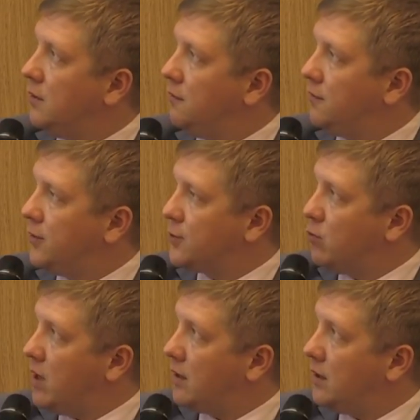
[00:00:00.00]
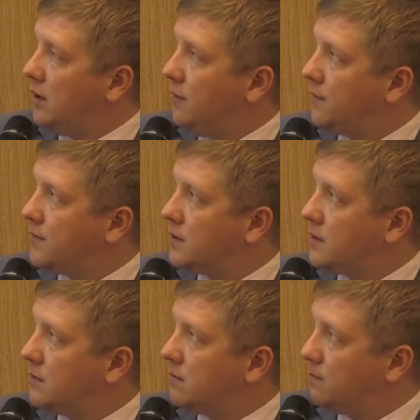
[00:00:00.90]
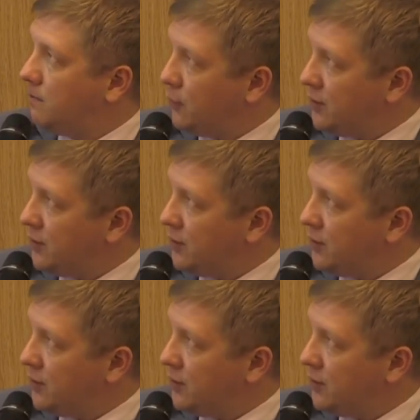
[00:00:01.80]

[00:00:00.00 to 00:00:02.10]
First one is for